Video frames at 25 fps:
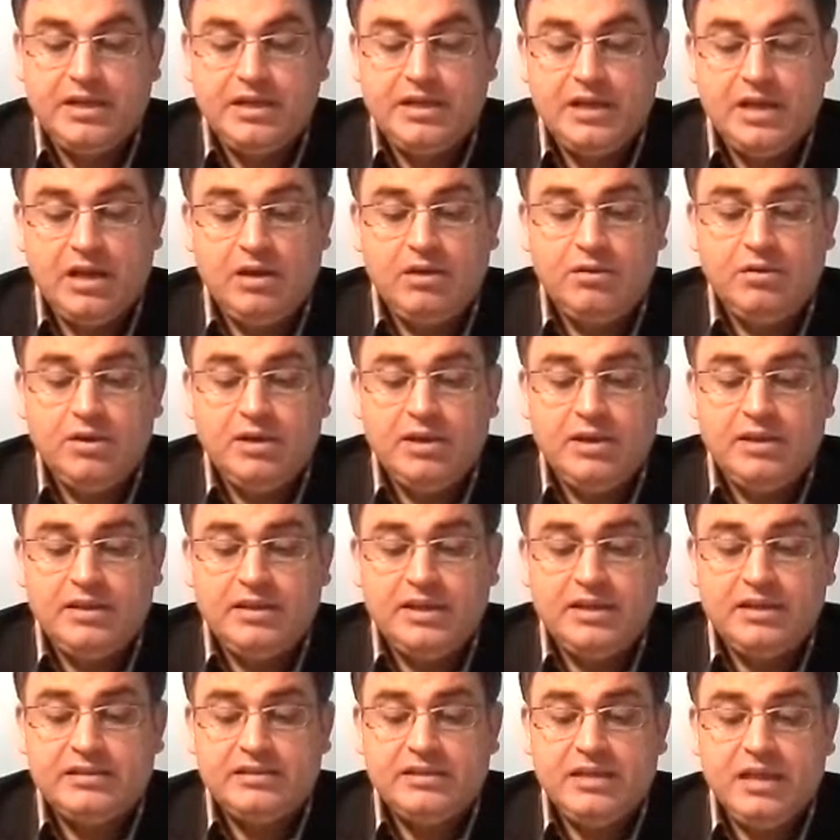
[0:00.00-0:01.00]
Now,
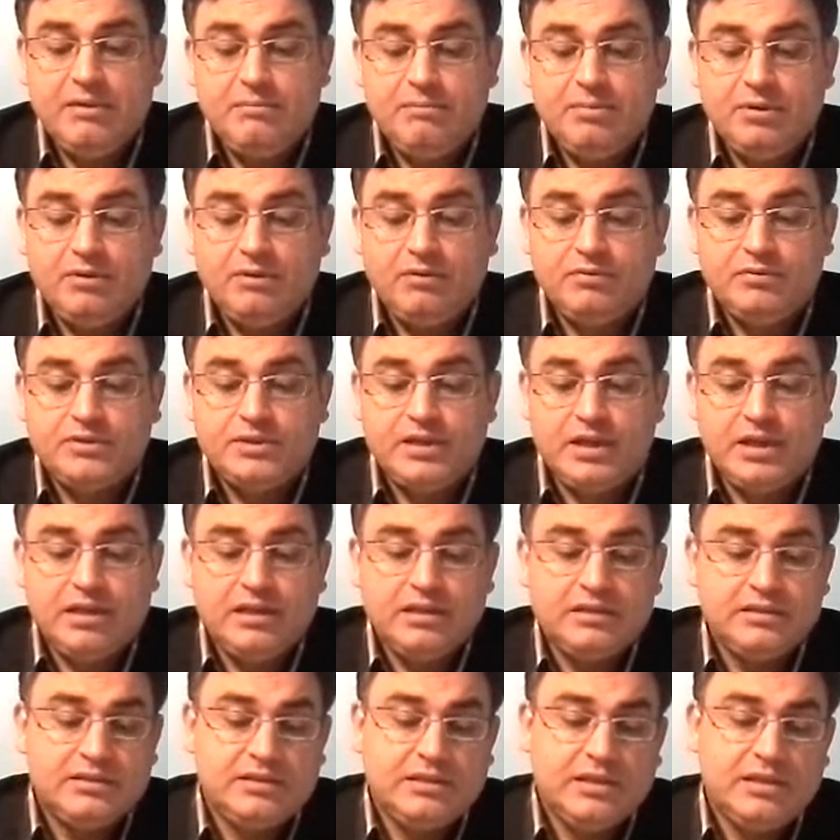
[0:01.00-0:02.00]
the example of
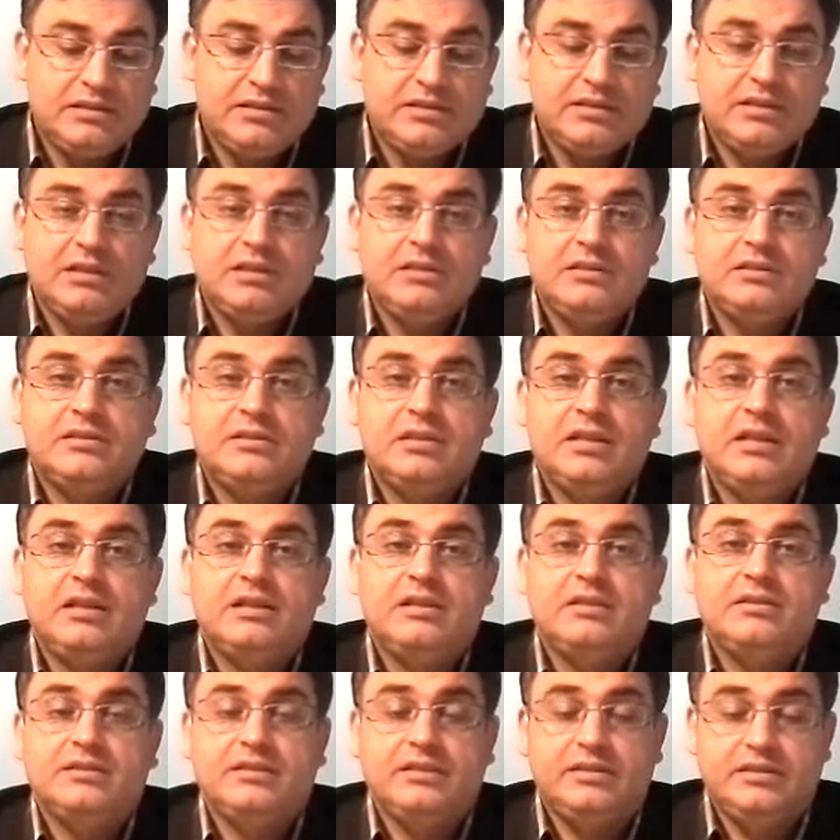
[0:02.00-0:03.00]
let's
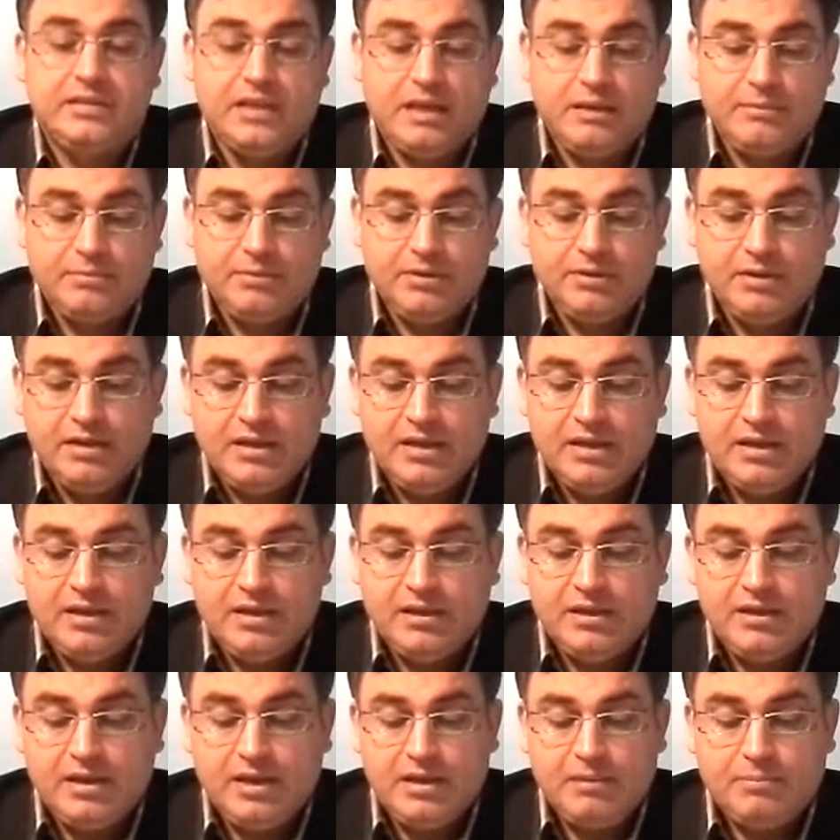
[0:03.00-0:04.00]
take this example
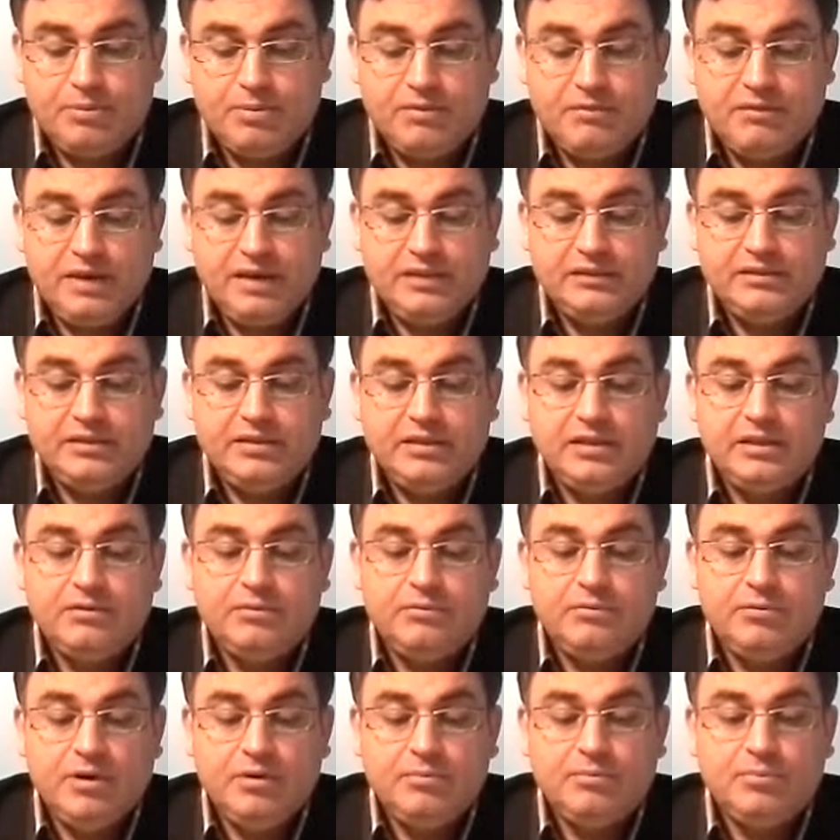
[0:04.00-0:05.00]
that I provided
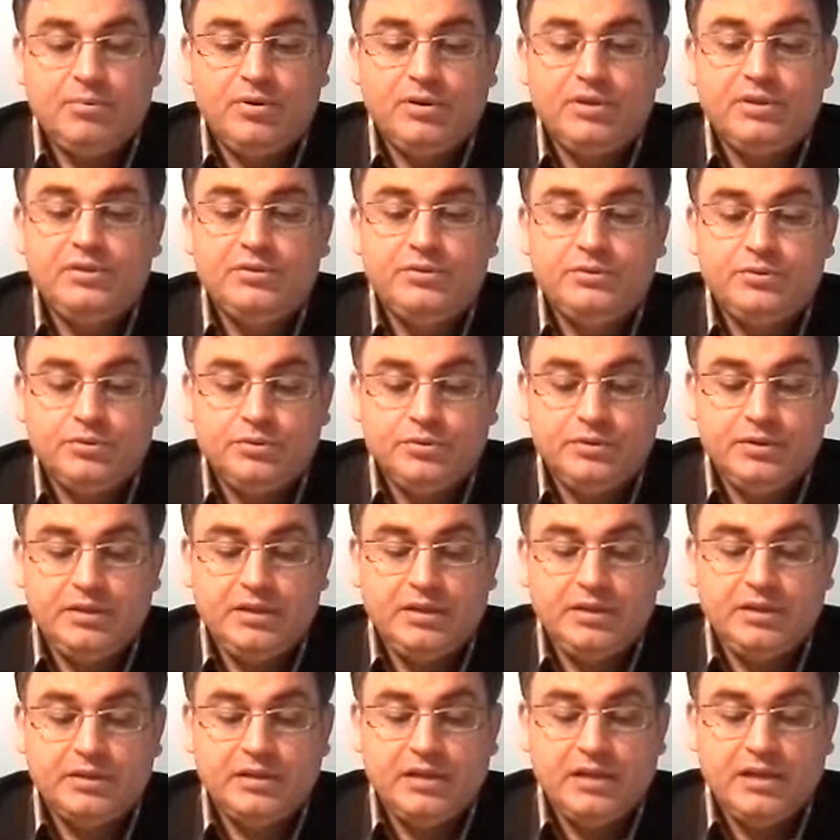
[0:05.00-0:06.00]
in 1.2
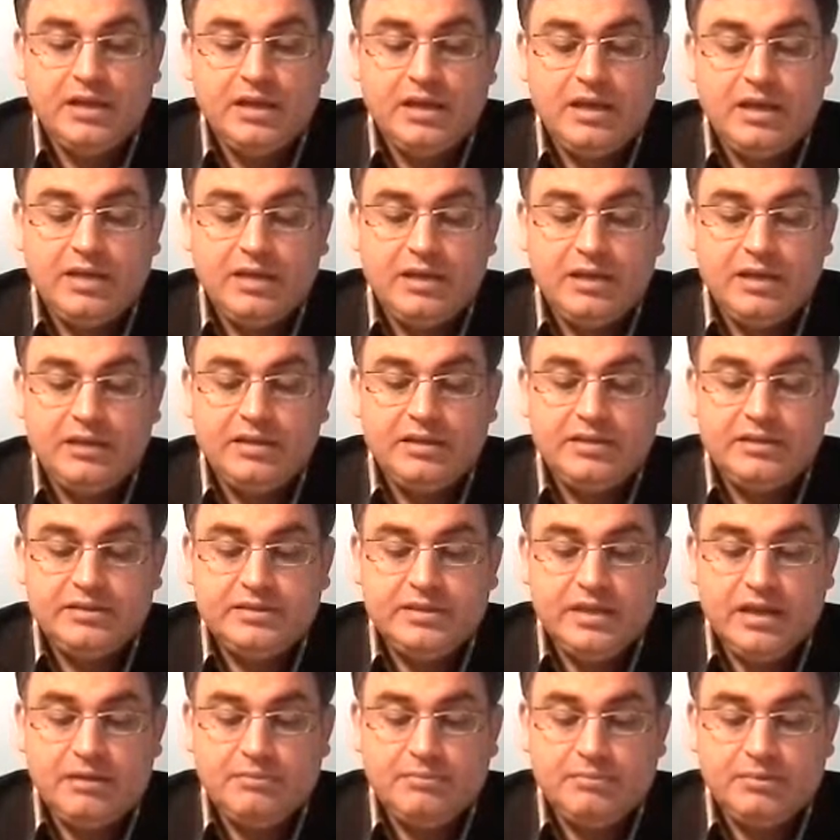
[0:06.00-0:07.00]
here, an
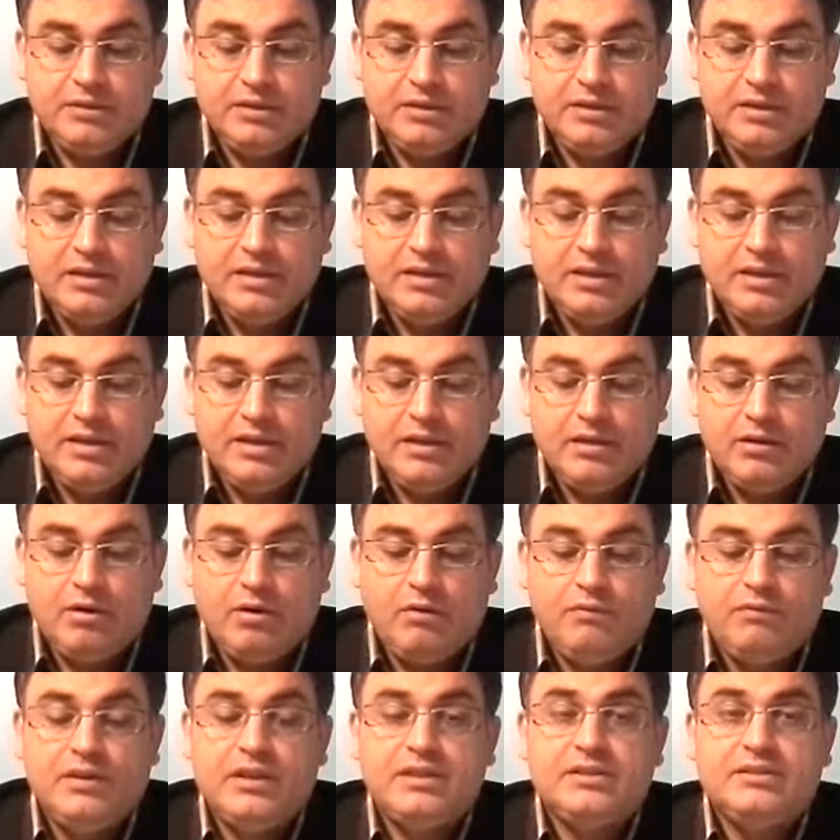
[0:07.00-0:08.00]
example
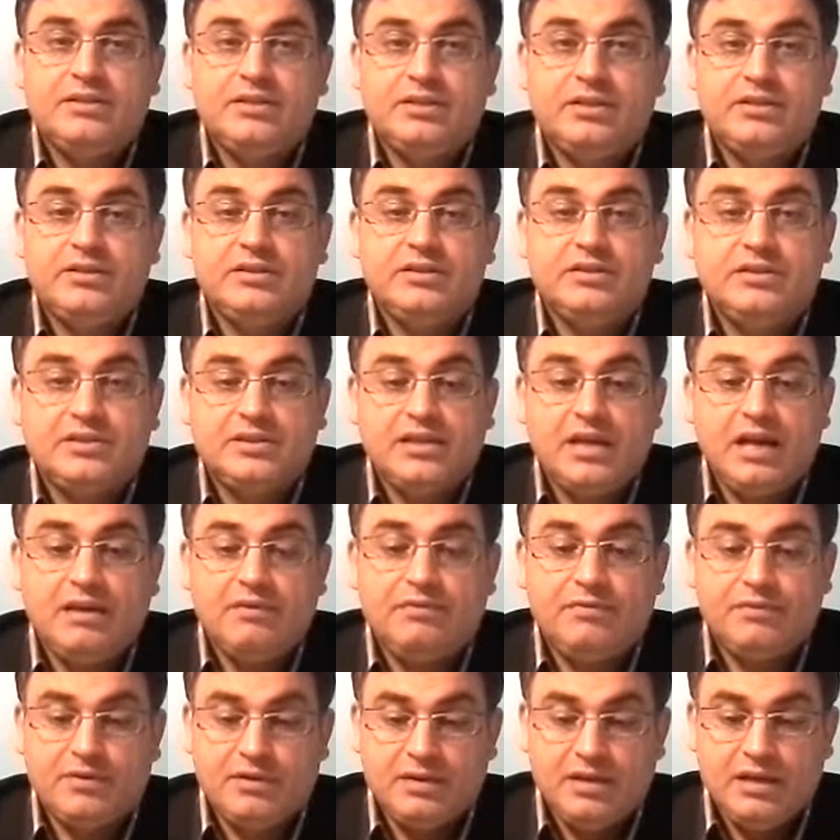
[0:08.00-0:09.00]
of a certain
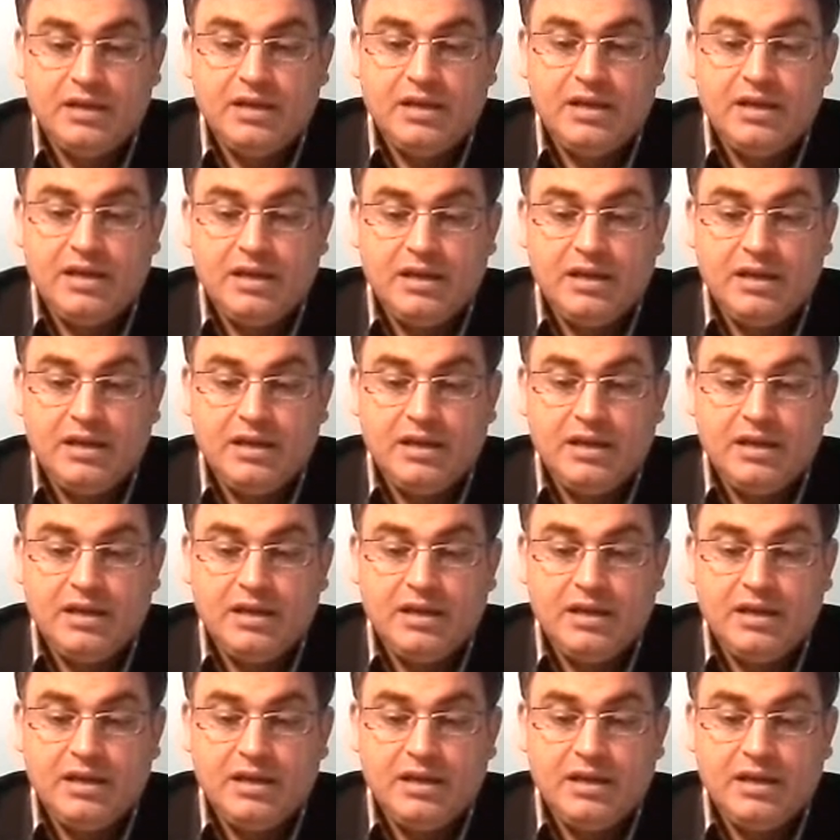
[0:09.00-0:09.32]
cipher.